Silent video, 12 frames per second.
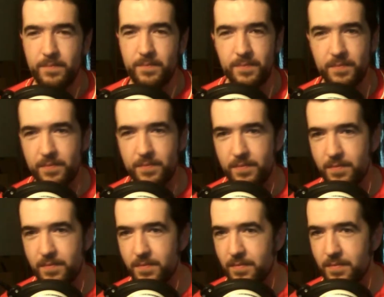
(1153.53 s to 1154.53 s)

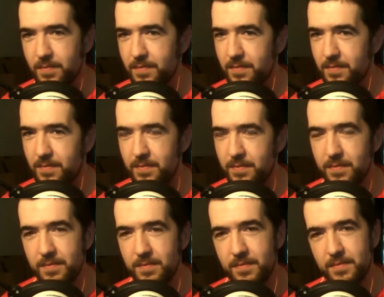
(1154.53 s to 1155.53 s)

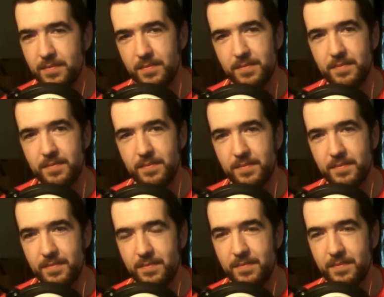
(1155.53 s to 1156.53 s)

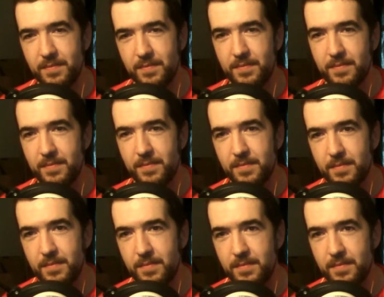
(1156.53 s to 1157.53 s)

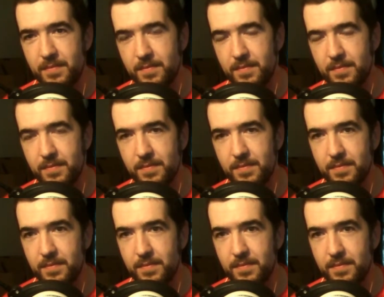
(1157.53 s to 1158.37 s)
This person isn't speaking.